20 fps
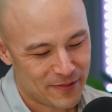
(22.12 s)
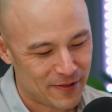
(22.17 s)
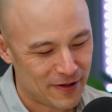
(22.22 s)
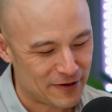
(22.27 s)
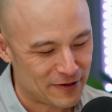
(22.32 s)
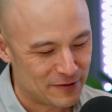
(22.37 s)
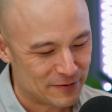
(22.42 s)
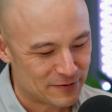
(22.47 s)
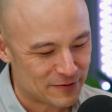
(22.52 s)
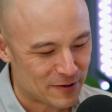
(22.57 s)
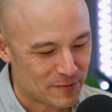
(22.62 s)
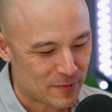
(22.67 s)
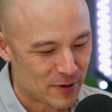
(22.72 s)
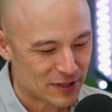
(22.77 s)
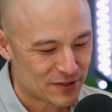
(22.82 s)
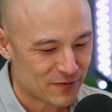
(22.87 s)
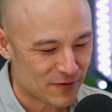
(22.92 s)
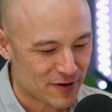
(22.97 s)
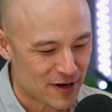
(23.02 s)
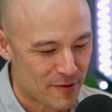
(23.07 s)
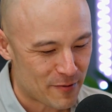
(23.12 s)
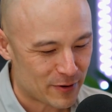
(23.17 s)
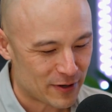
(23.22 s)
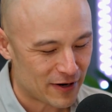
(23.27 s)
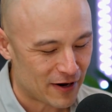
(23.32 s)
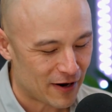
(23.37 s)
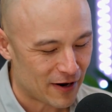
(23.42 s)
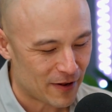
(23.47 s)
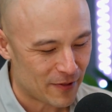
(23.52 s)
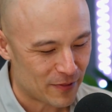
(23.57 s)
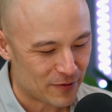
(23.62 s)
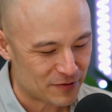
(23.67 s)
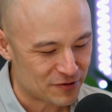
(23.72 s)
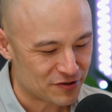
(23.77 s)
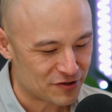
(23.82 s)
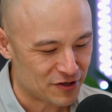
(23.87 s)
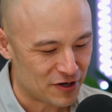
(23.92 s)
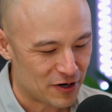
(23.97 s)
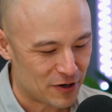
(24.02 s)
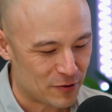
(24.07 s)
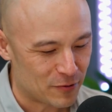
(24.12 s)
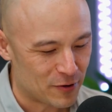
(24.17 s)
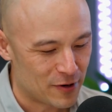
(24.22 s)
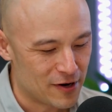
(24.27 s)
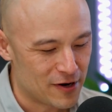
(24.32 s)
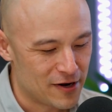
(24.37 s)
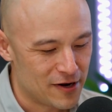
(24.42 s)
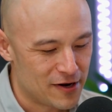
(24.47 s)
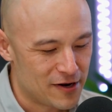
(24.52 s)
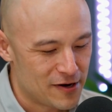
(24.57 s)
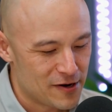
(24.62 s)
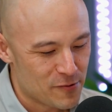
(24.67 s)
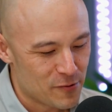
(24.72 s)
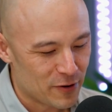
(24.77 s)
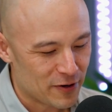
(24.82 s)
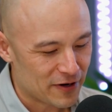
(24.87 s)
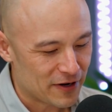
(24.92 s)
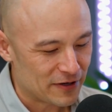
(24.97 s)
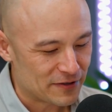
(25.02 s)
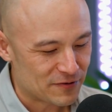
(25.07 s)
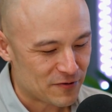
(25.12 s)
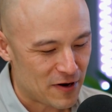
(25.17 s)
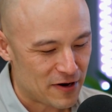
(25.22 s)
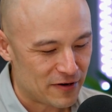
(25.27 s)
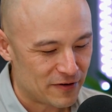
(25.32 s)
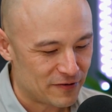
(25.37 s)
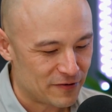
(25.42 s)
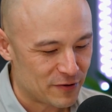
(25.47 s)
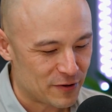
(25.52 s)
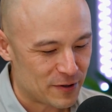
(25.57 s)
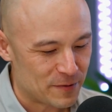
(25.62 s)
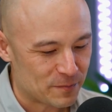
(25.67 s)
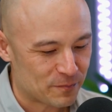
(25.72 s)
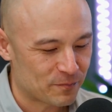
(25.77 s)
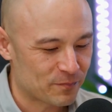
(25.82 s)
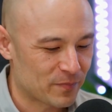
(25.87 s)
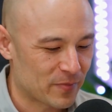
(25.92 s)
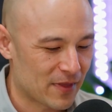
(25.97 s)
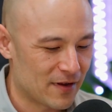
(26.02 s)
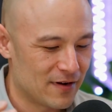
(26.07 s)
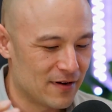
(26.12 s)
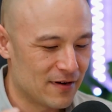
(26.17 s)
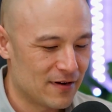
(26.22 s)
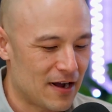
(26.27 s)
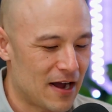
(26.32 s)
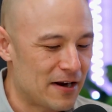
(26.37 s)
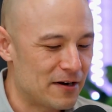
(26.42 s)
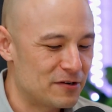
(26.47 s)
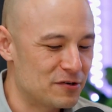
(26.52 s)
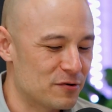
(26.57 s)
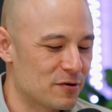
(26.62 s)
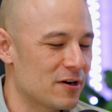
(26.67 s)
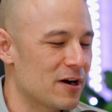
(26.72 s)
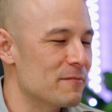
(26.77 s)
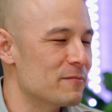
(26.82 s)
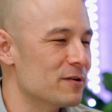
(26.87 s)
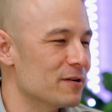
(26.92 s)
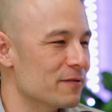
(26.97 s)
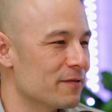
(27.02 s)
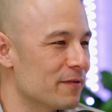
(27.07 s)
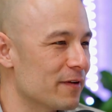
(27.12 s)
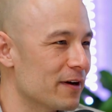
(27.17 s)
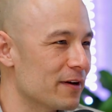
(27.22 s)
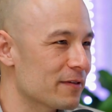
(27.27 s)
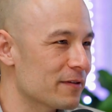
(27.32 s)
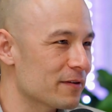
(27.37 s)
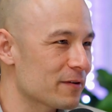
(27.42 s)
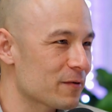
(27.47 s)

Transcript: thank you so much for coming on the show. We're going to get straight into it. How did you come to your faith in